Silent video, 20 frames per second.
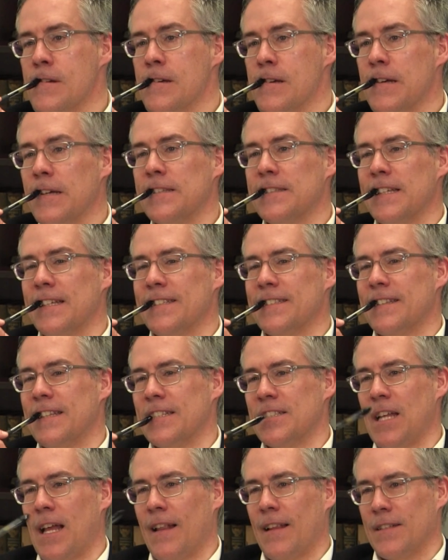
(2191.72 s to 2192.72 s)
is, is the
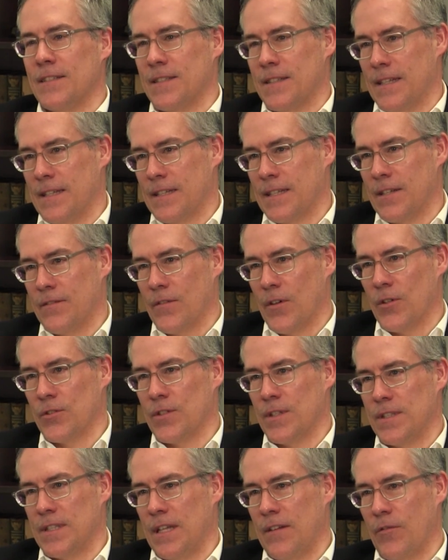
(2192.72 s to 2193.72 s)
challenge the
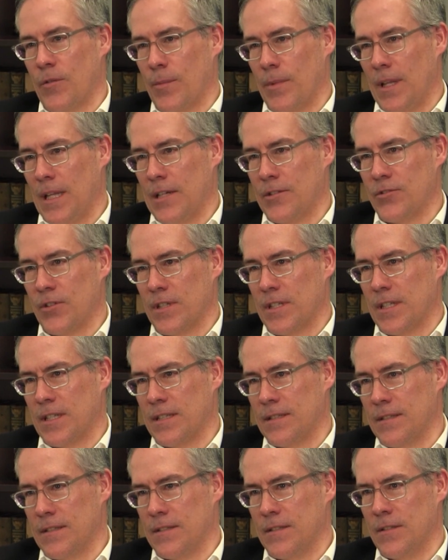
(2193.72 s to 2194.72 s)
conversion, say, from electric,
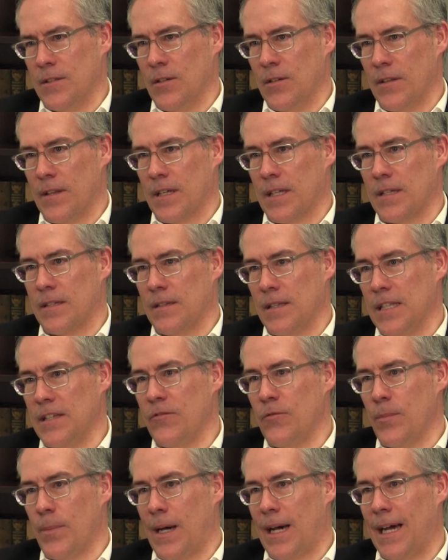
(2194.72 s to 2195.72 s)
you know, the
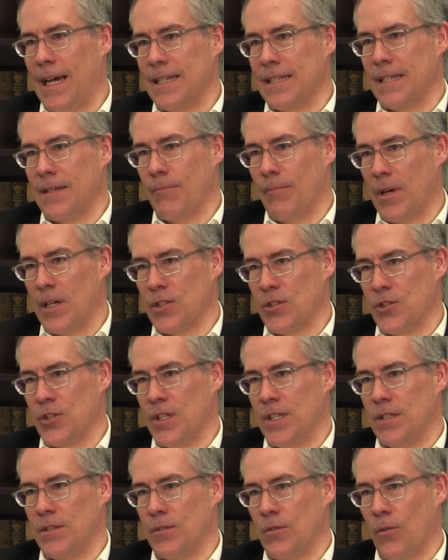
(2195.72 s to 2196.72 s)
leaving behind
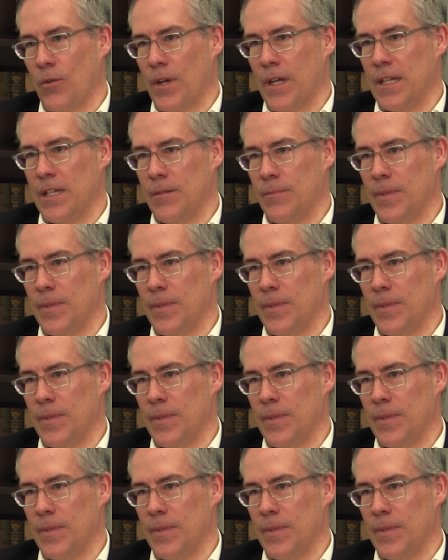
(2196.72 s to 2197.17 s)
combustion-oriented